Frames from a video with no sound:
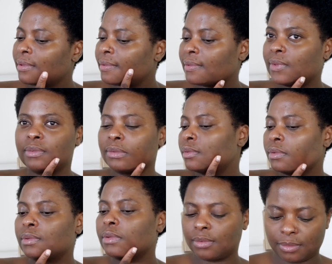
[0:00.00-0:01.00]
stuff
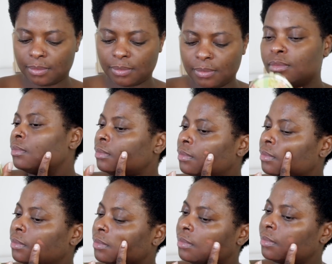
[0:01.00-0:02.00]
for another video.
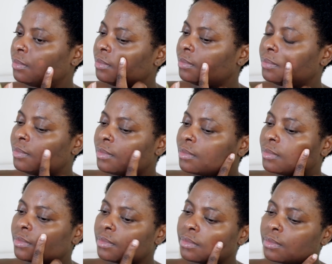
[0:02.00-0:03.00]
So I'm just
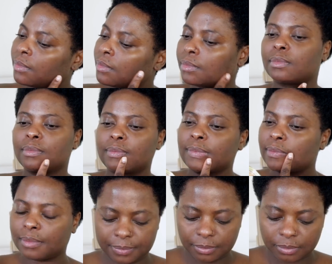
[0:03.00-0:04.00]
going to put that
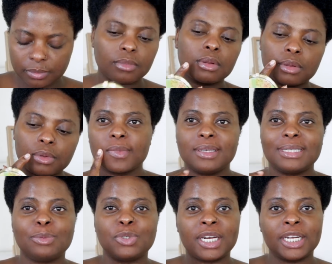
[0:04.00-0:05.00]
there. So
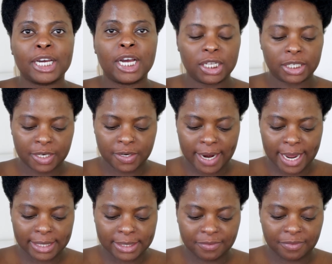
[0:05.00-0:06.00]
I'm trying to color
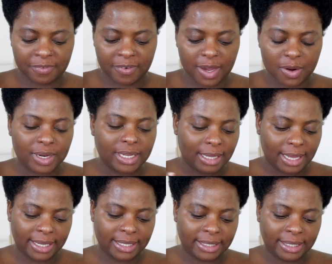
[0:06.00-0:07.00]
correct very
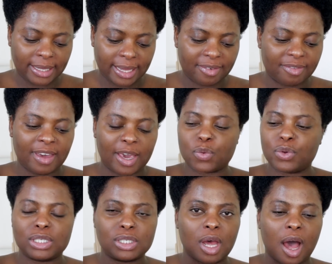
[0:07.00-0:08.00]
lightly, like very
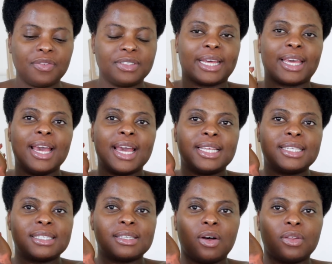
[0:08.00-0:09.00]
soft. Like this
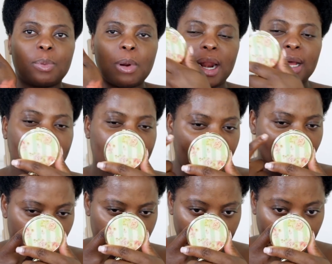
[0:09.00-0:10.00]
is all the product that I have
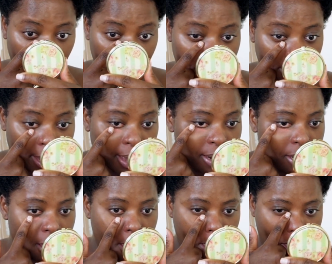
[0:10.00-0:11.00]
at the back of my hand,
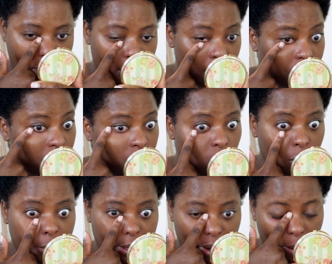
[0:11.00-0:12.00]
and I'm just
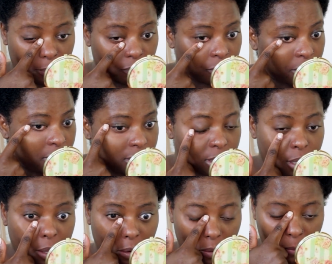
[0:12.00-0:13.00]
warming it up first and
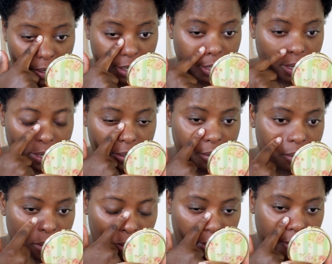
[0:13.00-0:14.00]
then going in
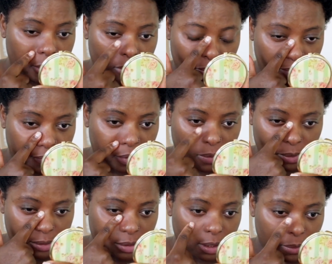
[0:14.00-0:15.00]
very
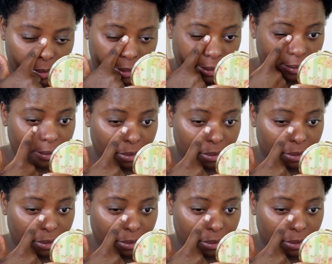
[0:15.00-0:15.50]
slowly.